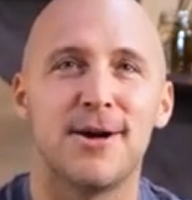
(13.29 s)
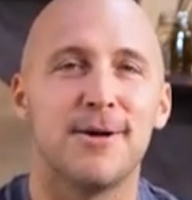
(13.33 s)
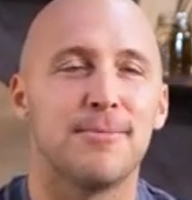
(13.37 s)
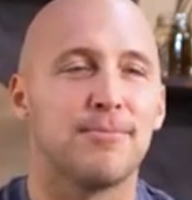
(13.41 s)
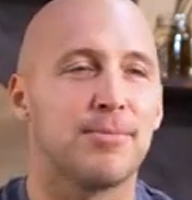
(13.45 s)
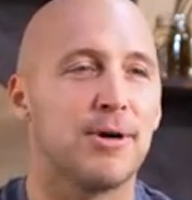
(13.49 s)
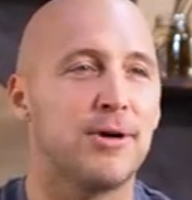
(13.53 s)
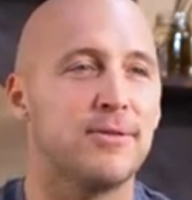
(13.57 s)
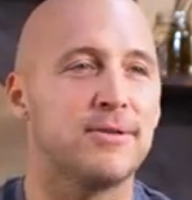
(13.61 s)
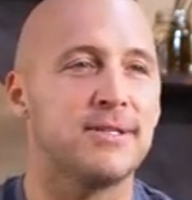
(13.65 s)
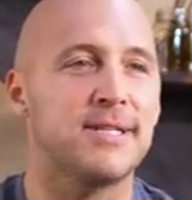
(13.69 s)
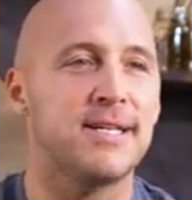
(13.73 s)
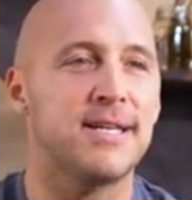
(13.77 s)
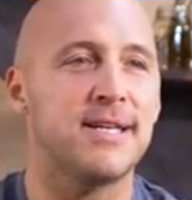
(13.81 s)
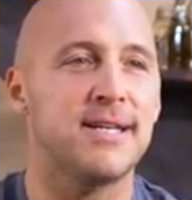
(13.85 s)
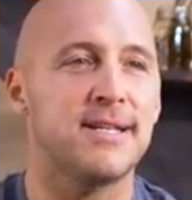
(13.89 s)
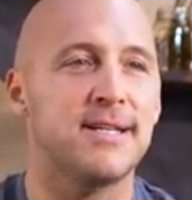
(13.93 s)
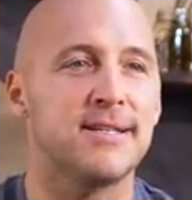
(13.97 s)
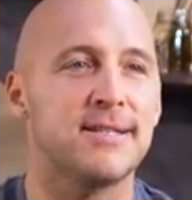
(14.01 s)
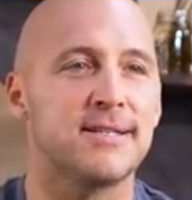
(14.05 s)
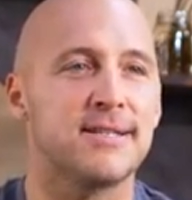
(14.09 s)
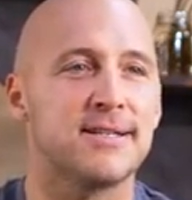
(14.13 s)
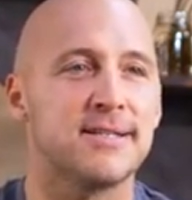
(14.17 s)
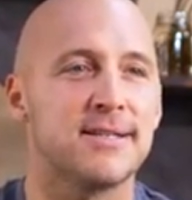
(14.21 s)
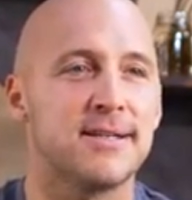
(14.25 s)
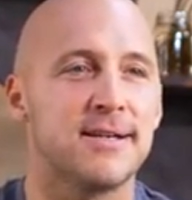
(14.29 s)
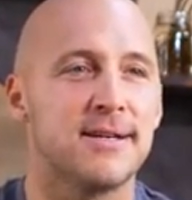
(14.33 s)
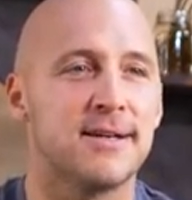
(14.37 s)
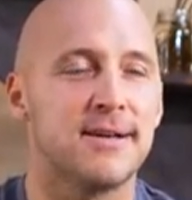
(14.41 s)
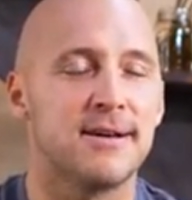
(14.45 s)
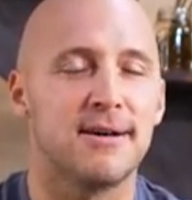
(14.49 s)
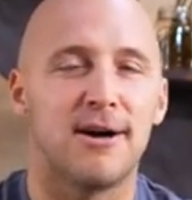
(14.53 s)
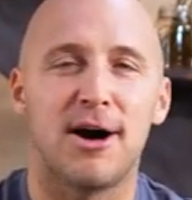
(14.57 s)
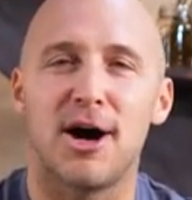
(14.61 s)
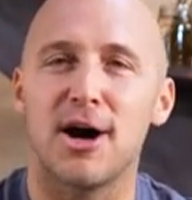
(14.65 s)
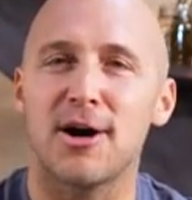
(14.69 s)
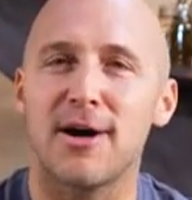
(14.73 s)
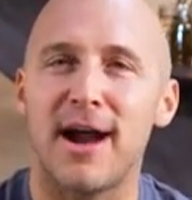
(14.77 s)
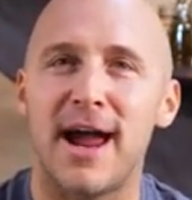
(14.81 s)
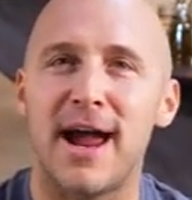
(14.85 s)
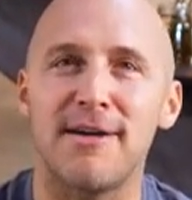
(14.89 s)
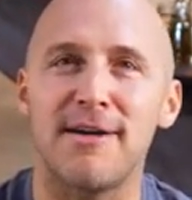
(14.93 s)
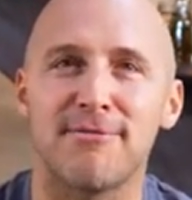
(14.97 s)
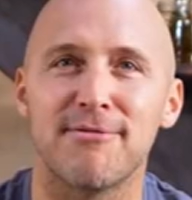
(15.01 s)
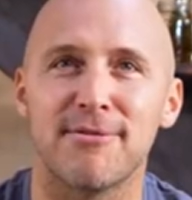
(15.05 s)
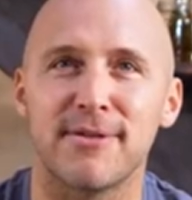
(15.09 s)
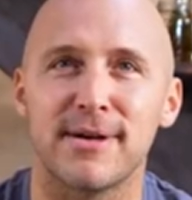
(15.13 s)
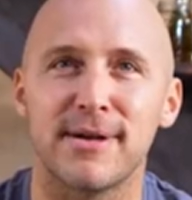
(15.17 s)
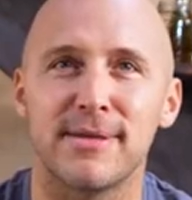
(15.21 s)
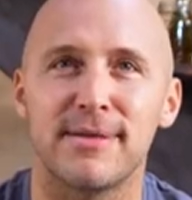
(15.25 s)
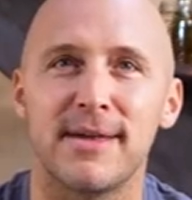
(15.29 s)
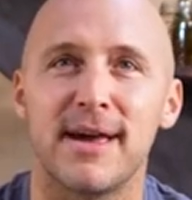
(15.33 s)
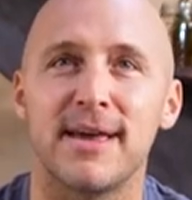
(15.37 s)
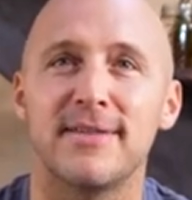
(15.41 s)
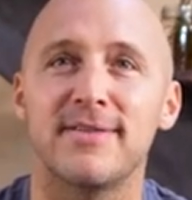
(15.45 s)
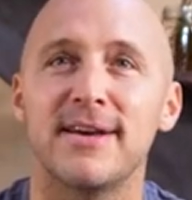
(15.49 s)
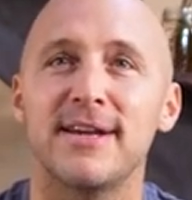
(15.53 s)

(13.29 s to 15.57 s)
Proteins are everything.